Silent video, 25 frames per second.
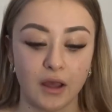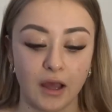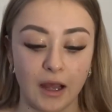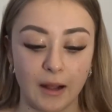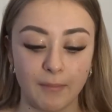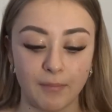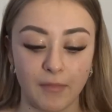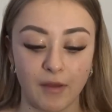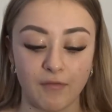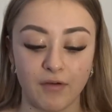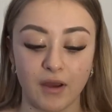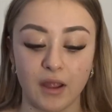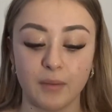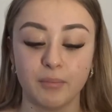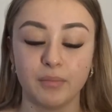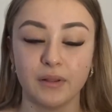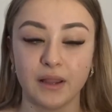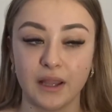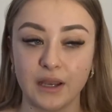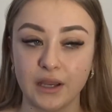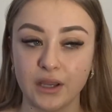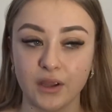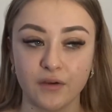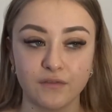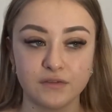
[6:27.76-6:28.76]
I've had
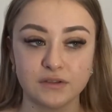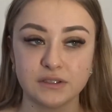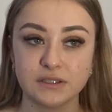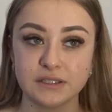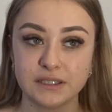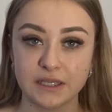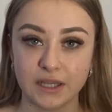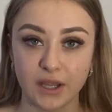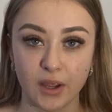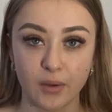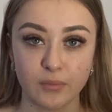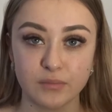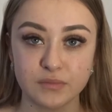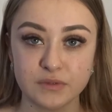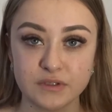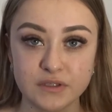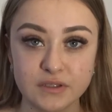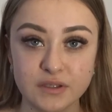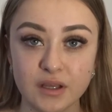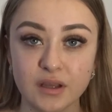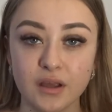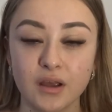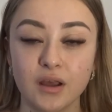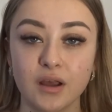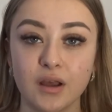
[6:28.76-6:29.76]
plenty of
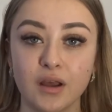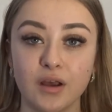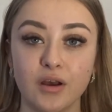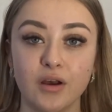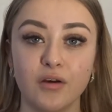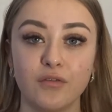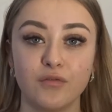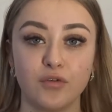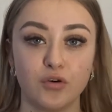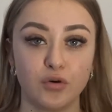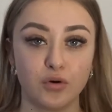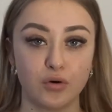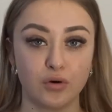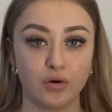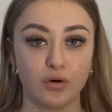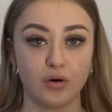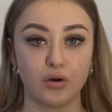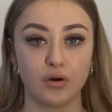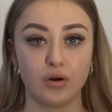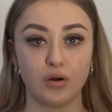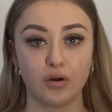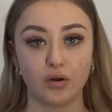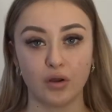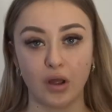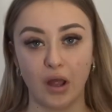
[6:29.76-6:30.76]
DMs
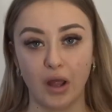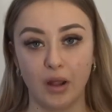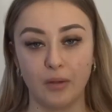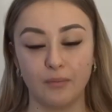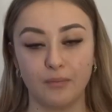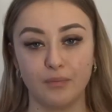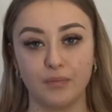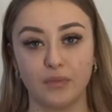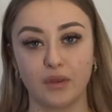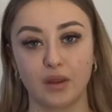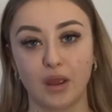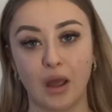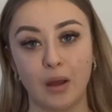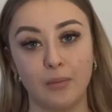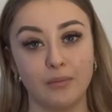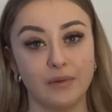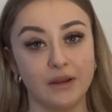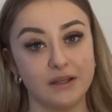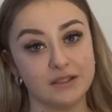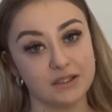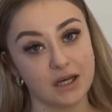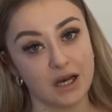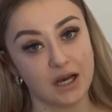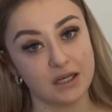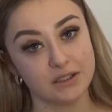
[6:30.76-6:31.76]
for
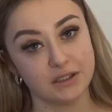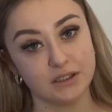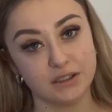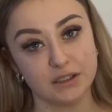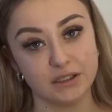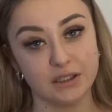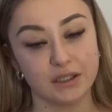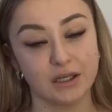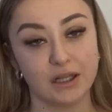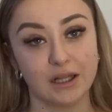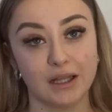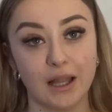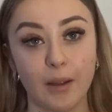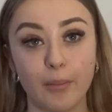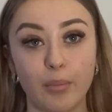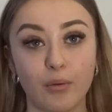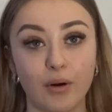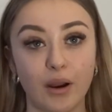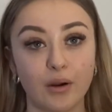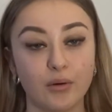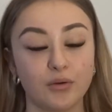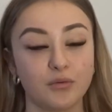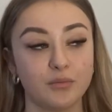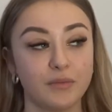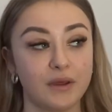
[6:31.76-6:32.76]
companies asking to
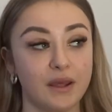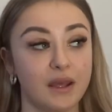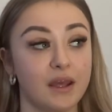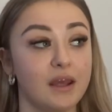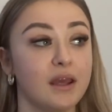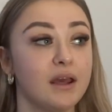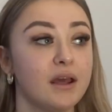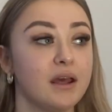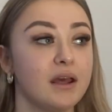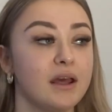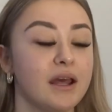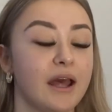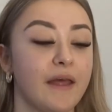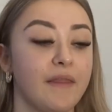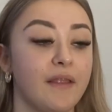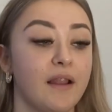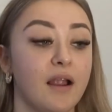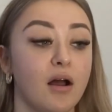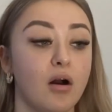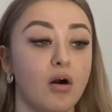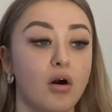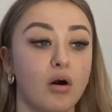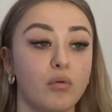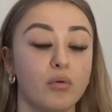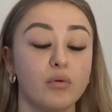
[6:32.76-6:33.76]
collaborate with me, and they're
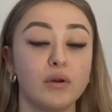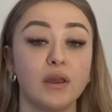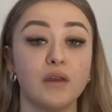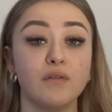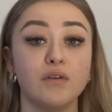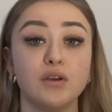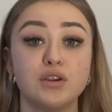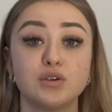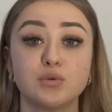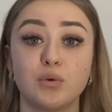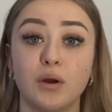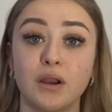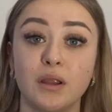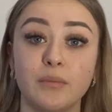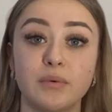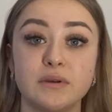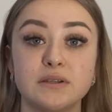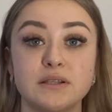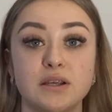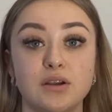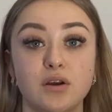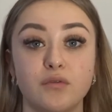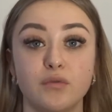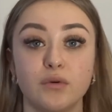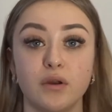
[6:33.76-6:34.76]
like, oh, we'll give you
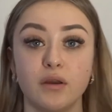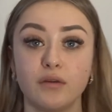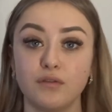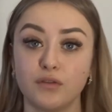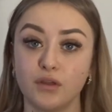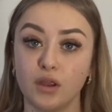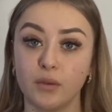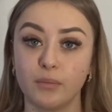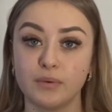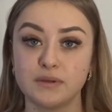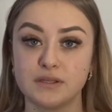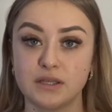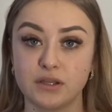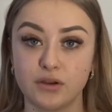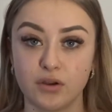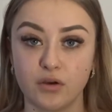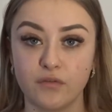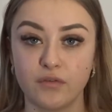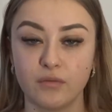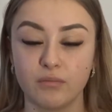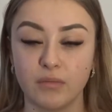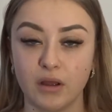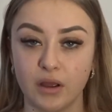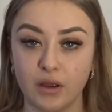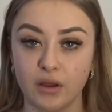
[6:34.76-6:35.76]
20% off, we'll give you 30%
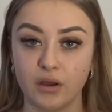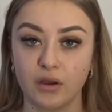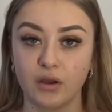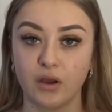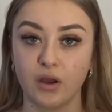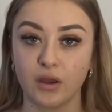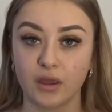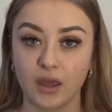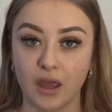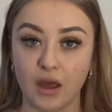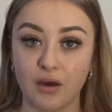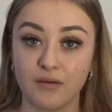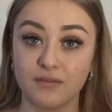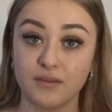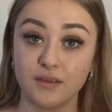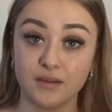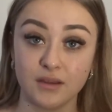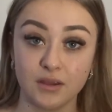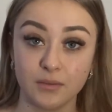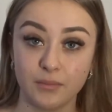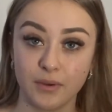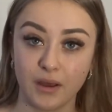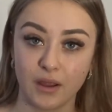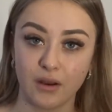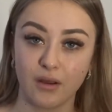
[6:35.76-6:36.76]
off. I'm like, okay, I'll
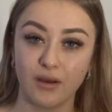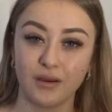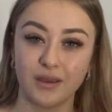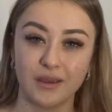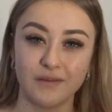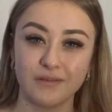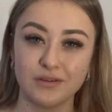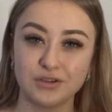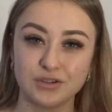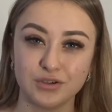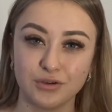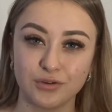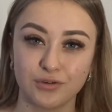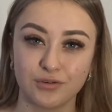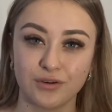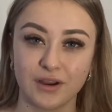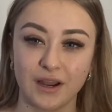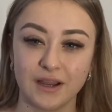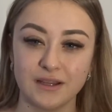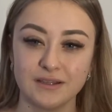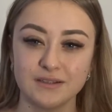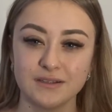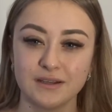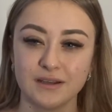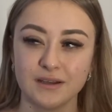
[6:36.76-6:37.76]
think about it. I'll give it 2-3
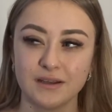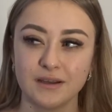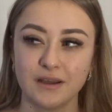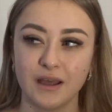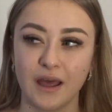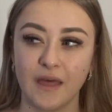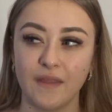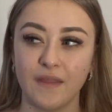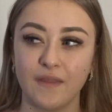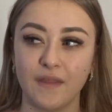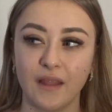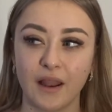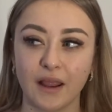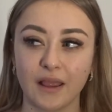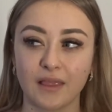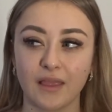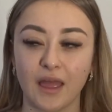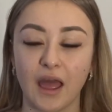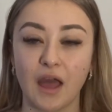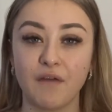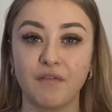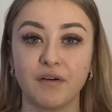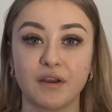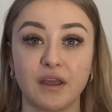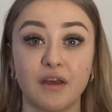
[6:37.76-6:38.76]
days, and then they're like, they
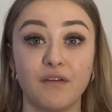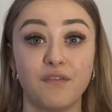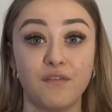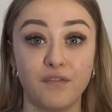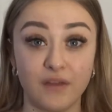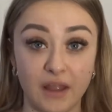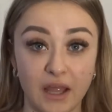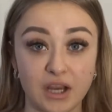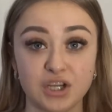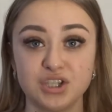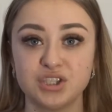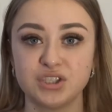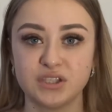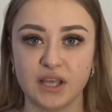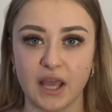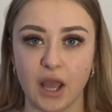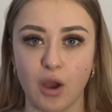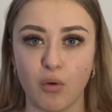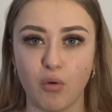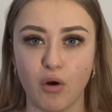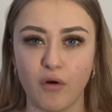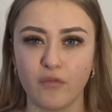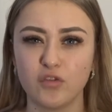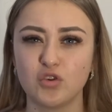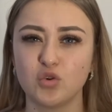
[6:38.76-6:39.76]
have like a flash
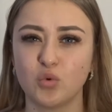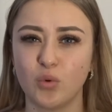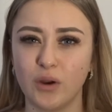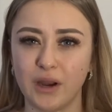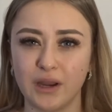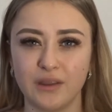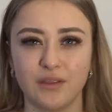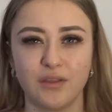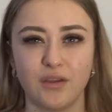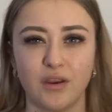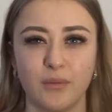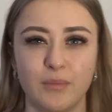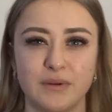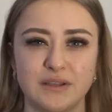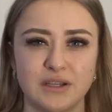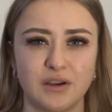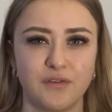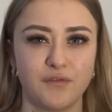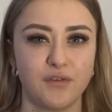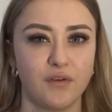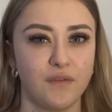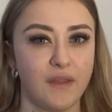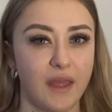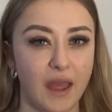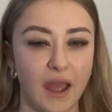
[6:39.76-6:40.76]
sale of 20-30%
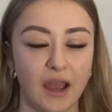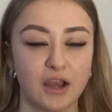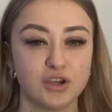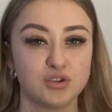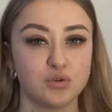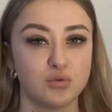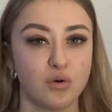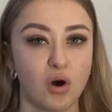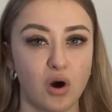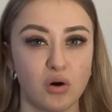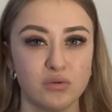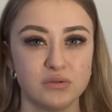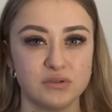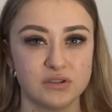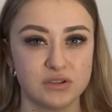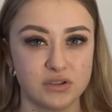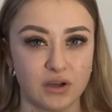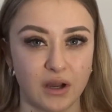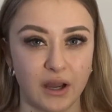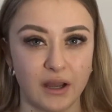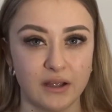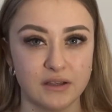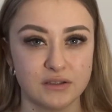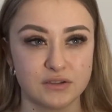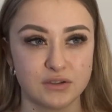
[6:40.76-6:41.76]
off on their actual whole
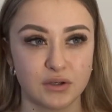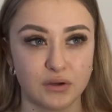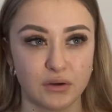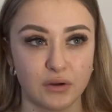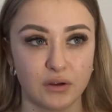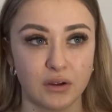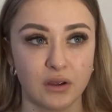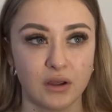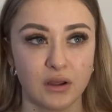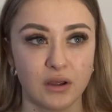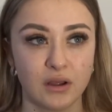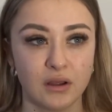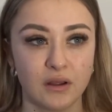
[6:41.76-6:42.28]
site. So